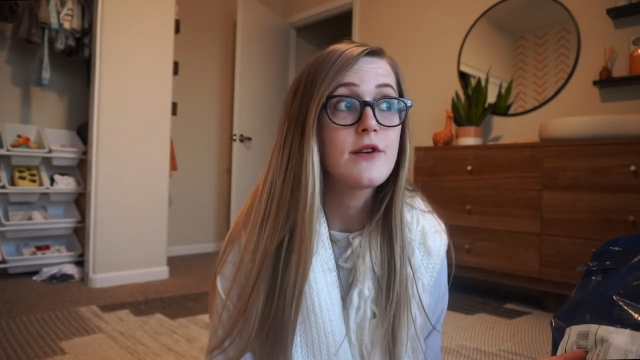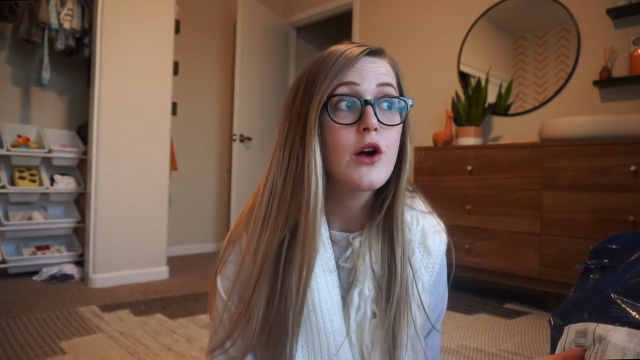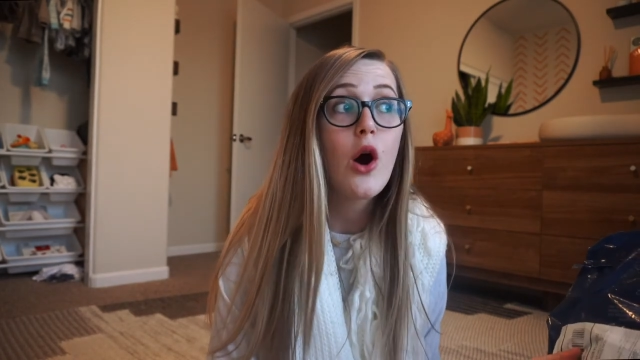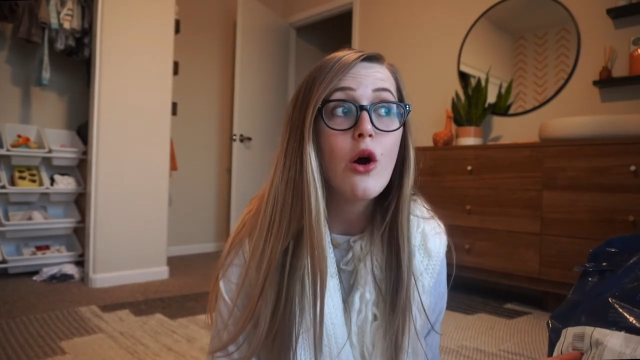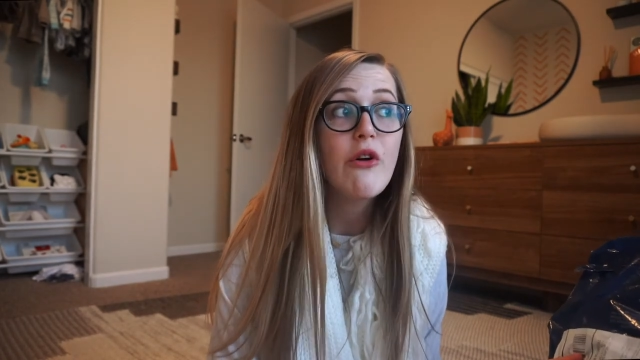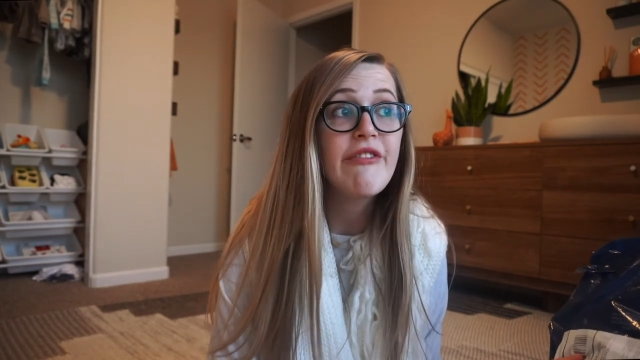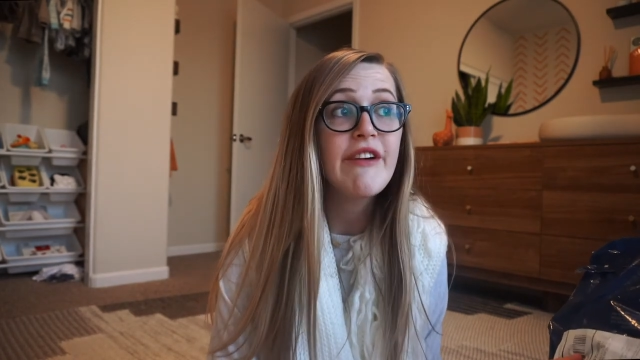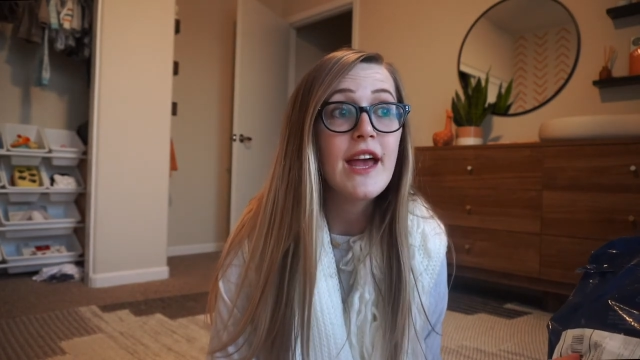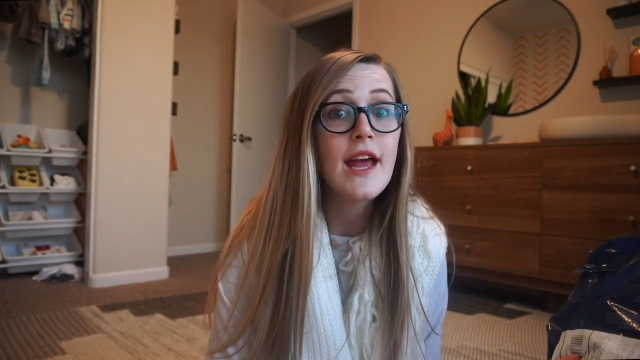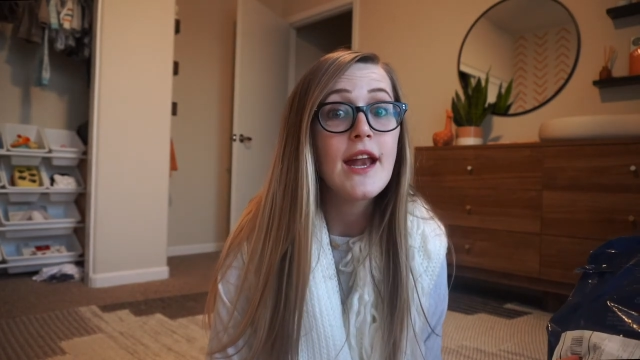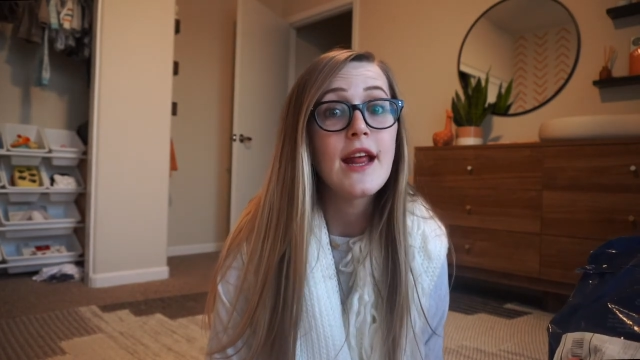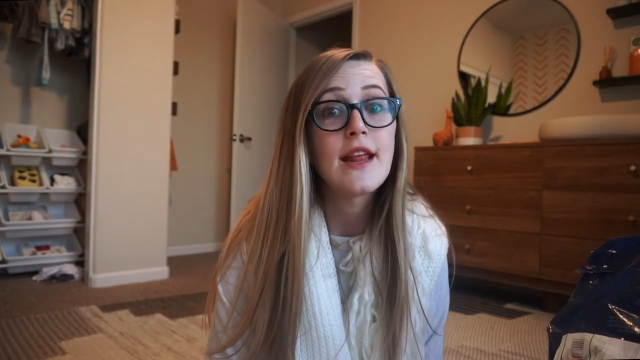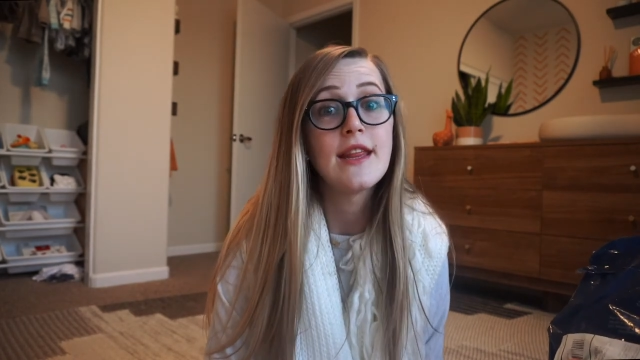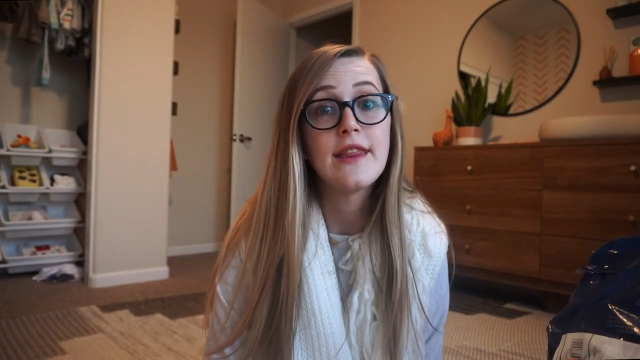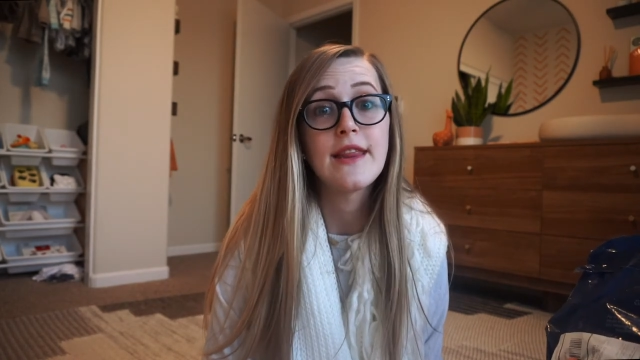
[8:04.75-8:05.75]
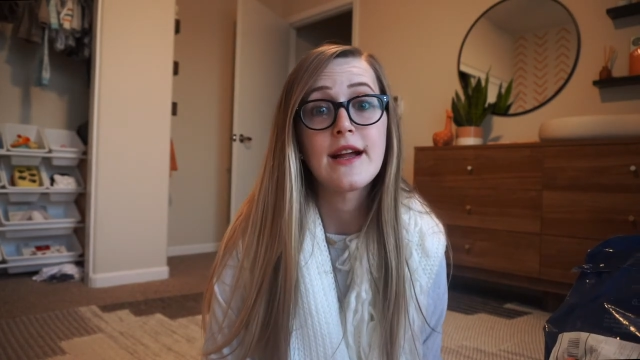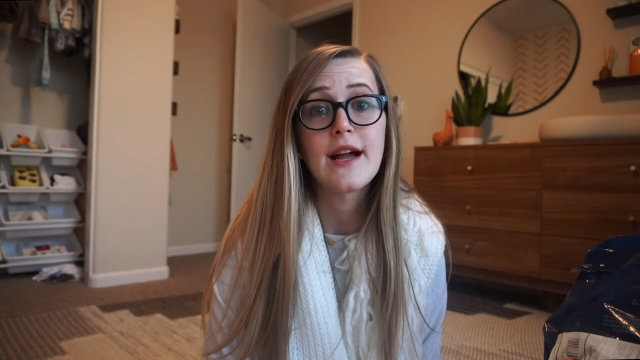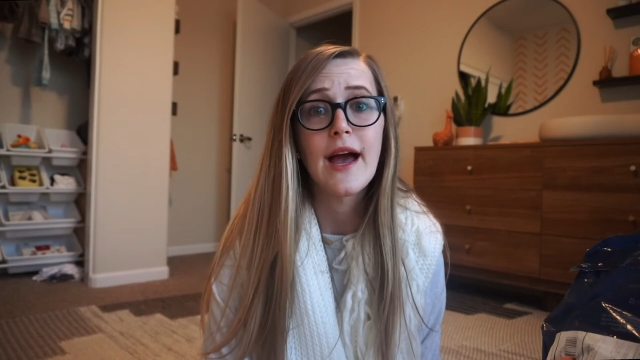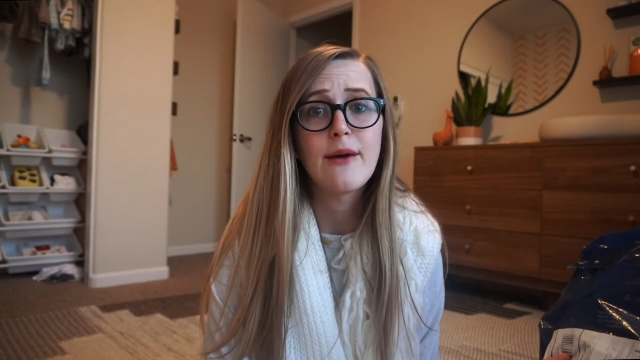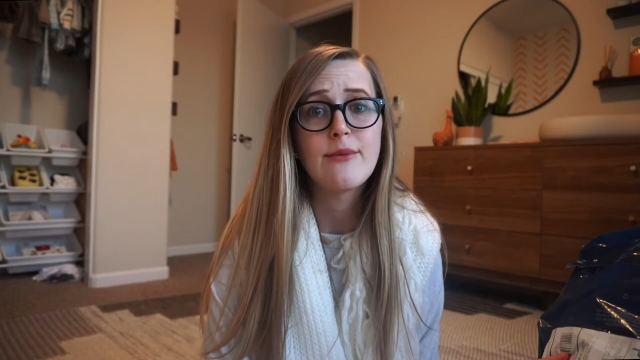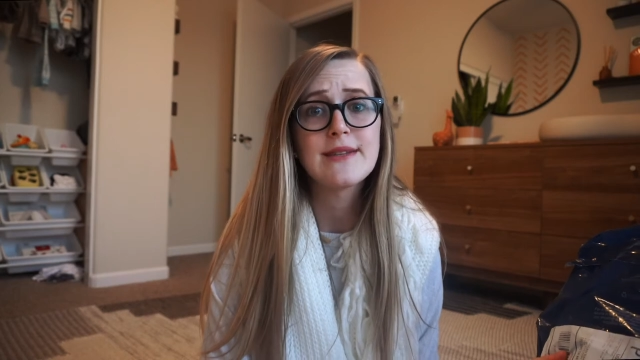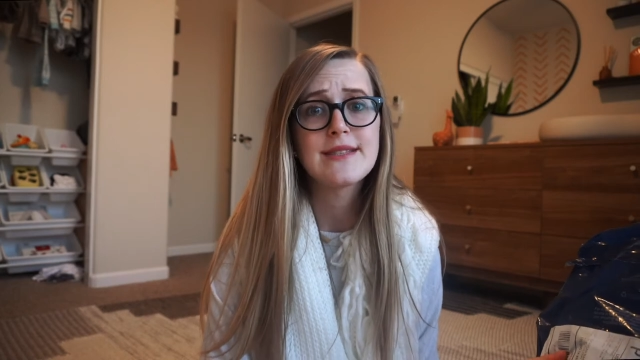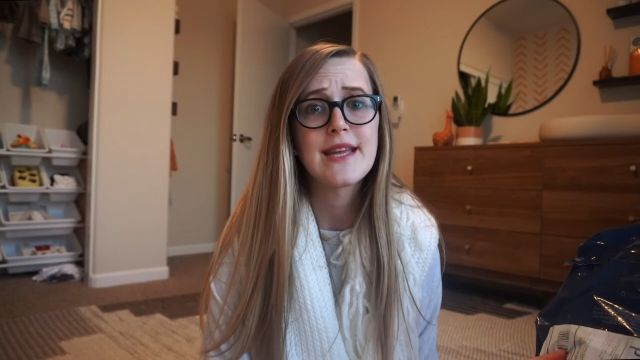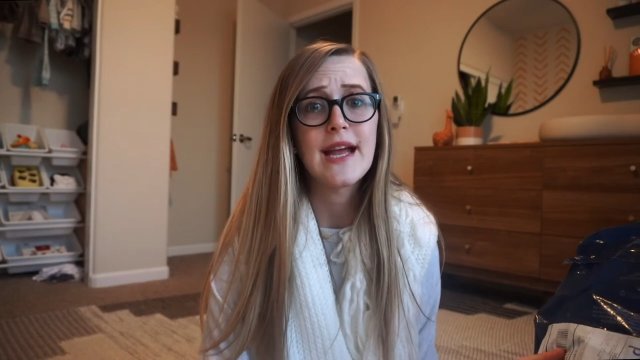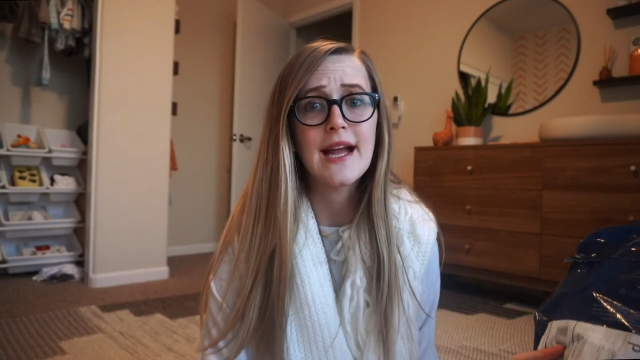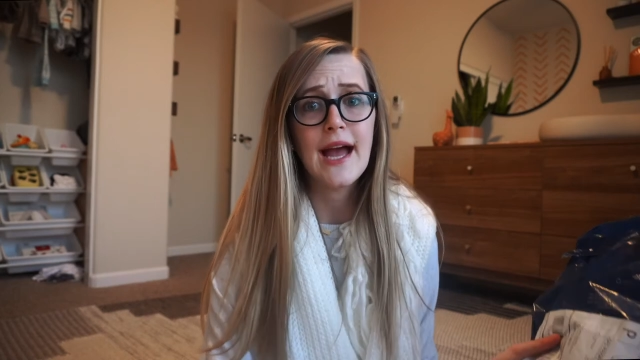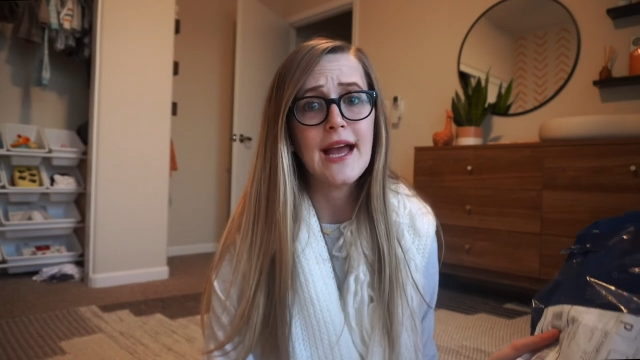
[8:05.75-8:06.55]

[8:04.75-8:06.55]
COVID and then the guy was like,